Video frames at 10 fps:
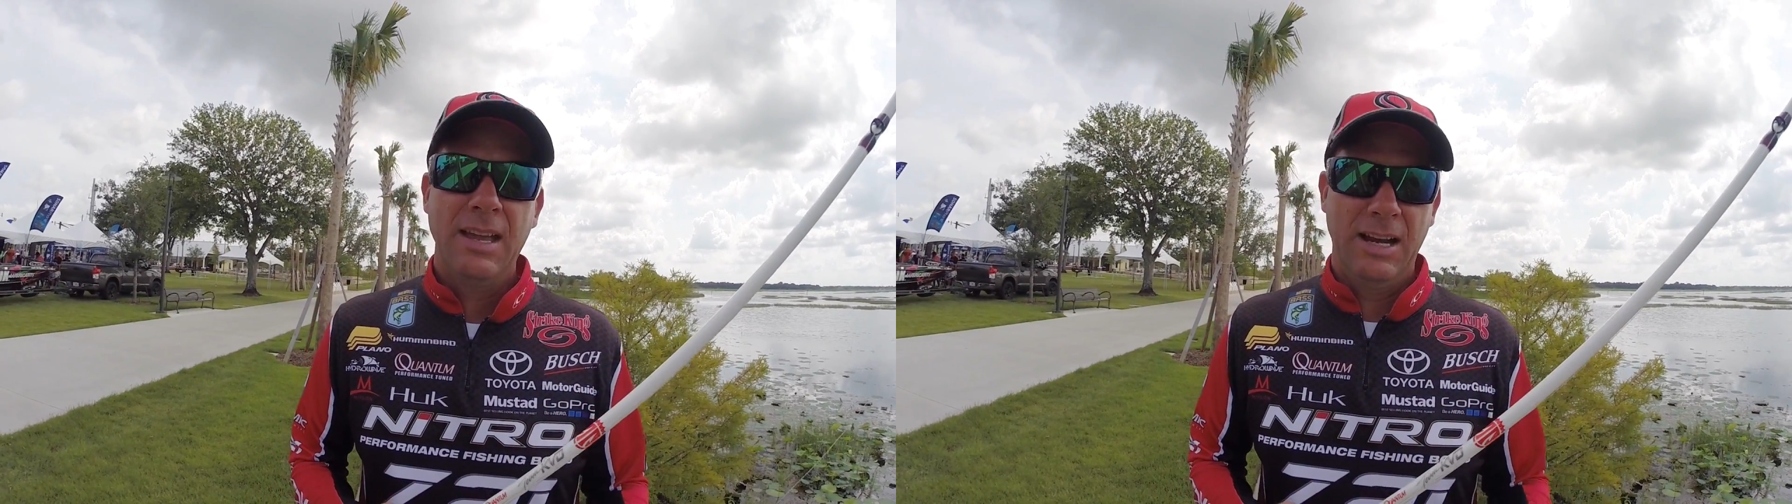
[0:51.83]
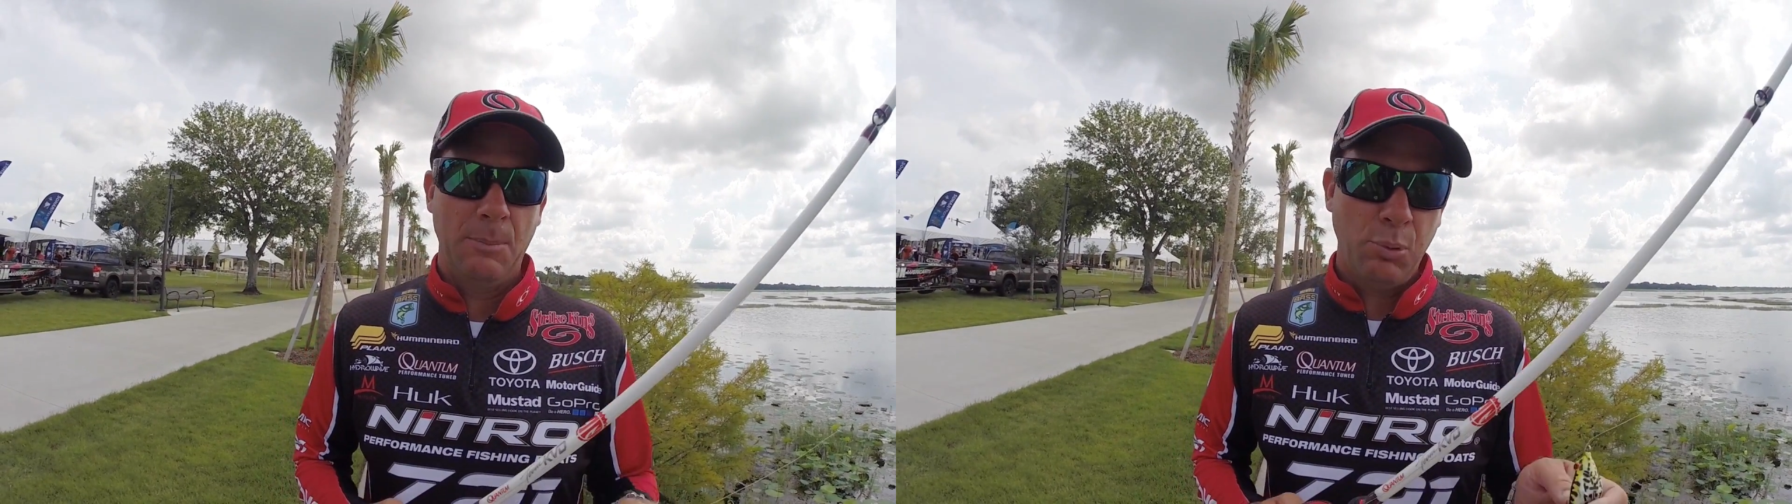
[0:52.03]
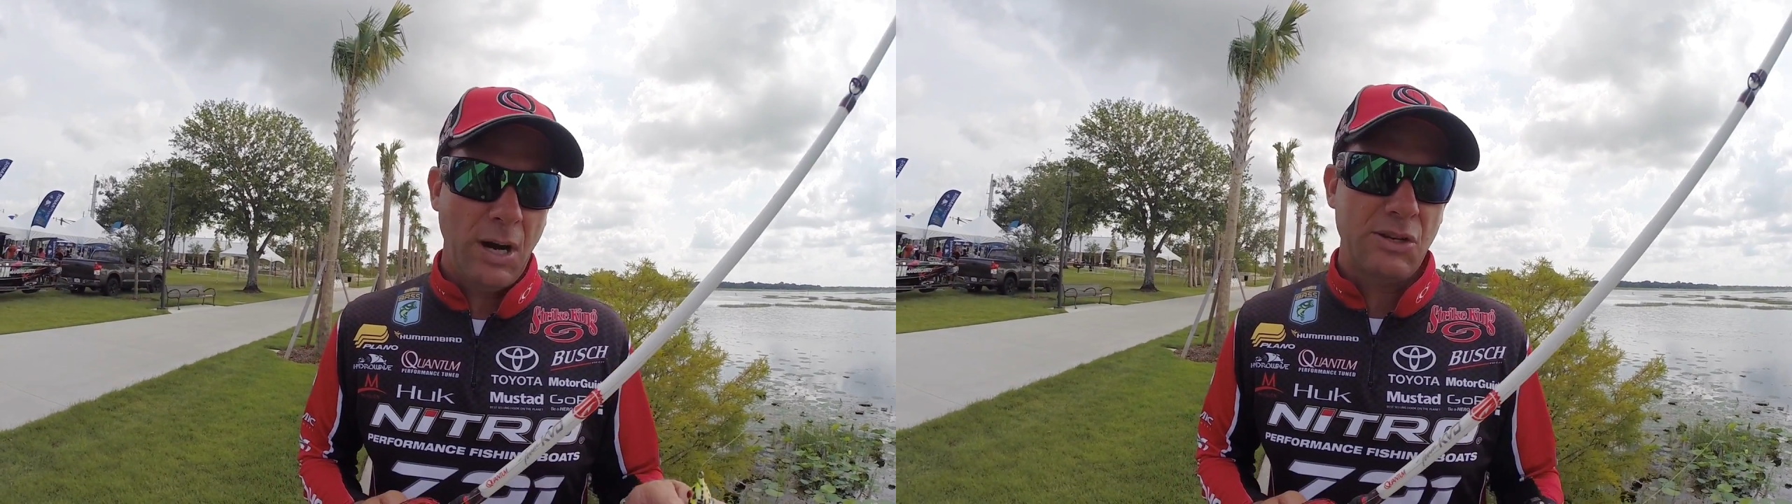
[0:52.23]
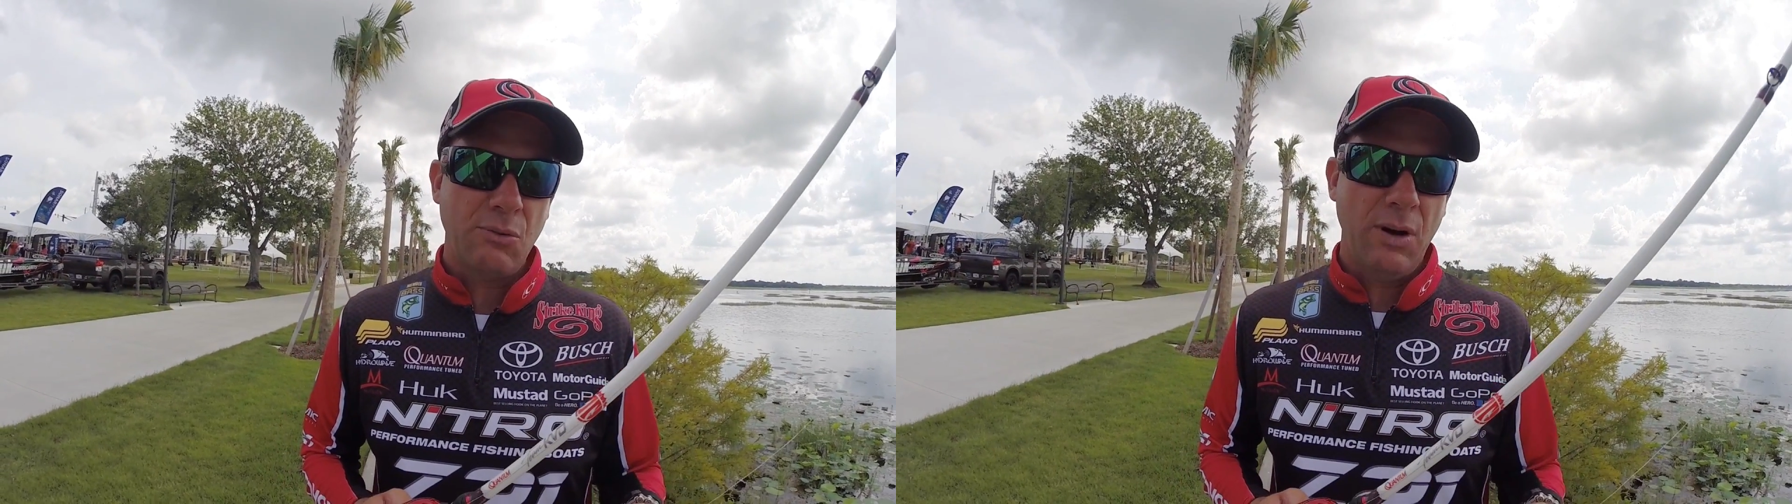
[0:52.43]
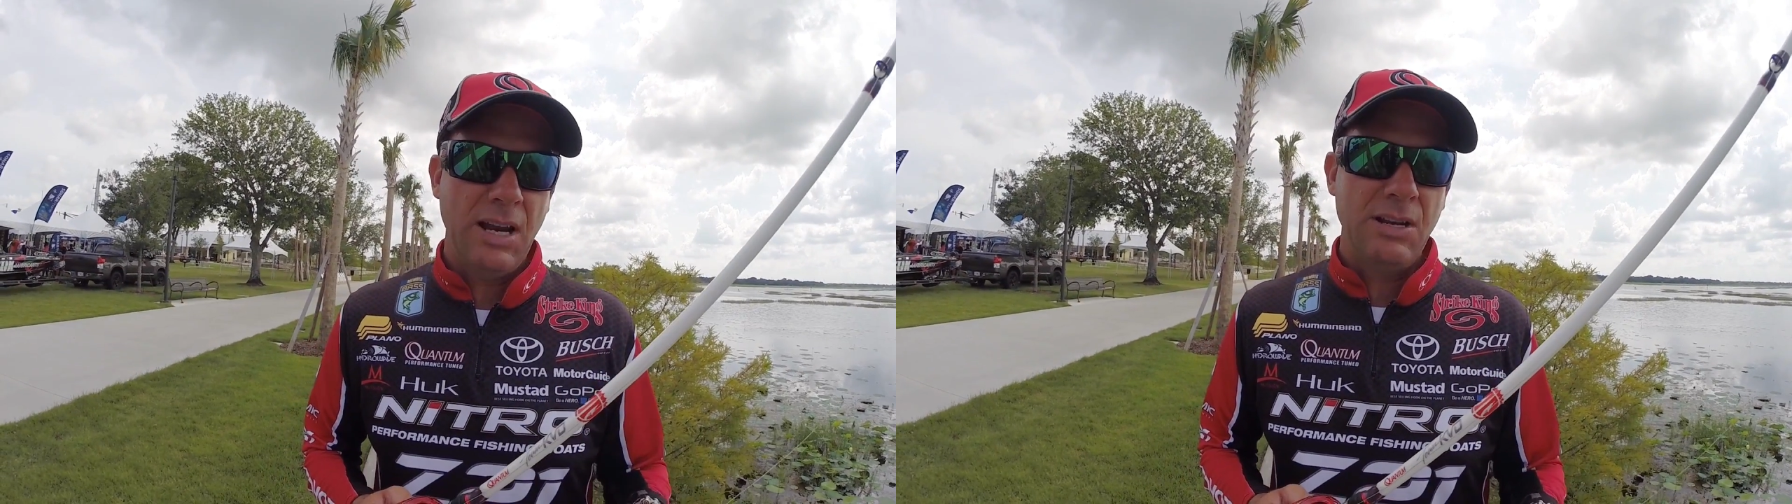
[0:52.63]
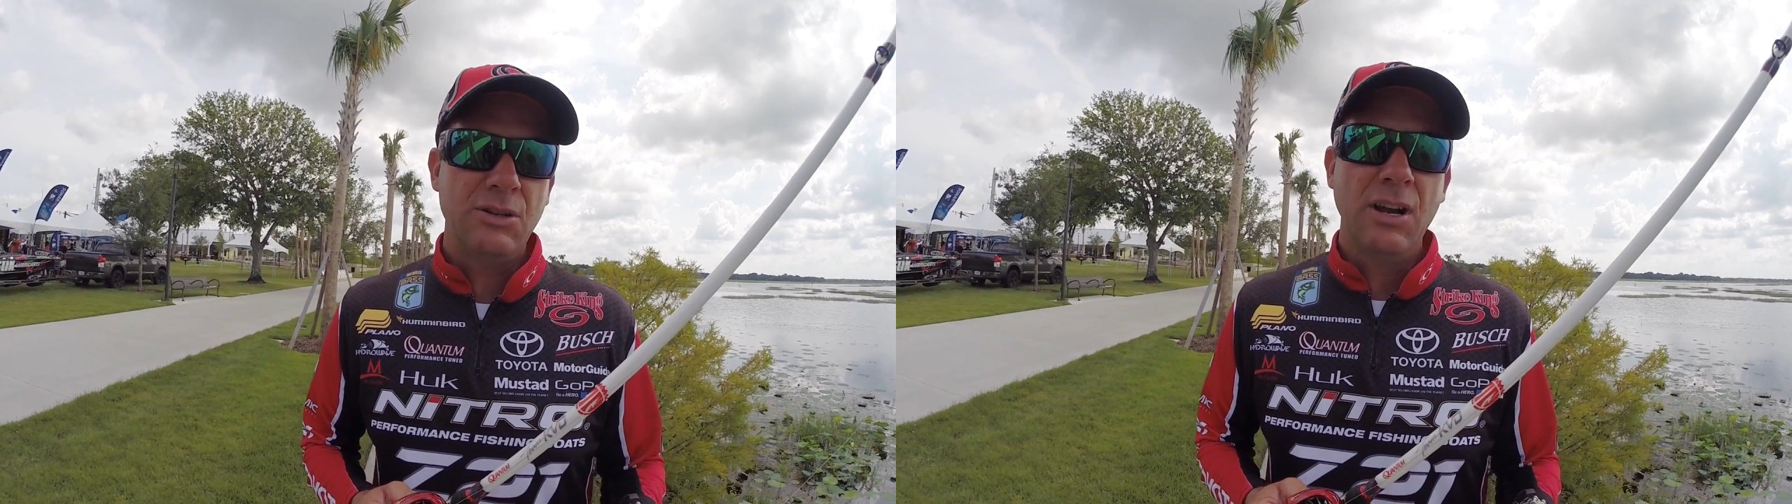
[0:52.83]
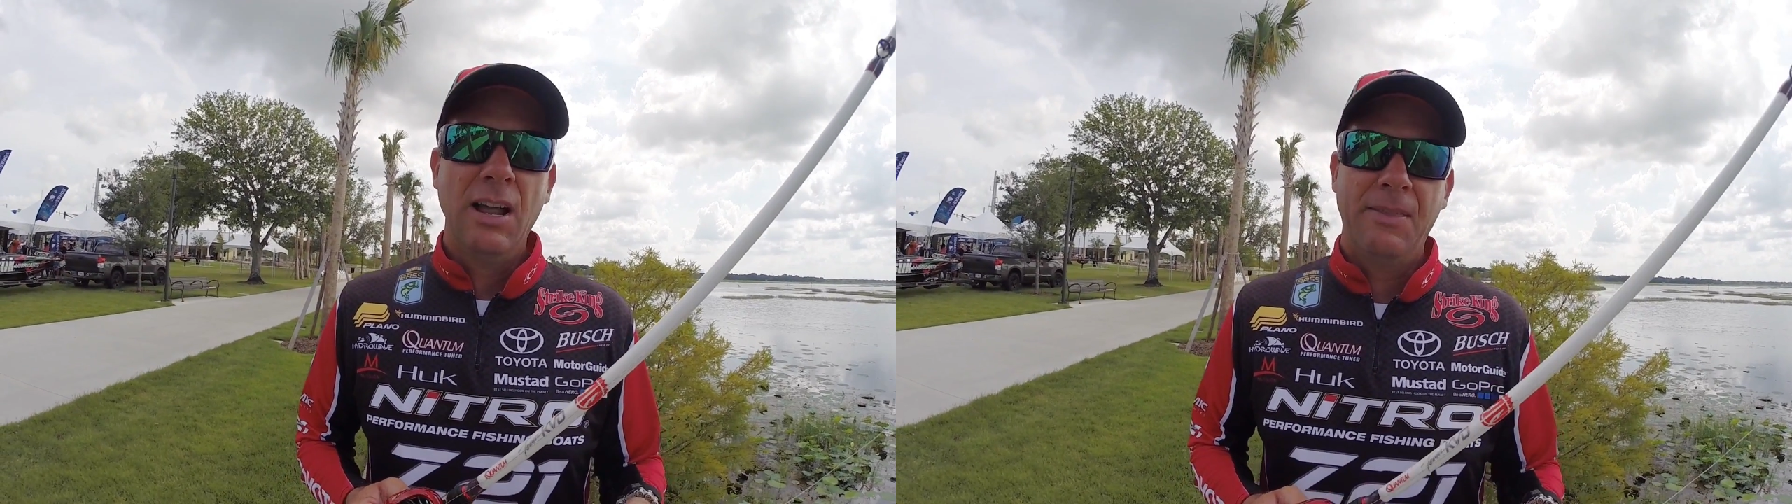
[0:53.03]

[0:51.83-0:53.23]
in a price range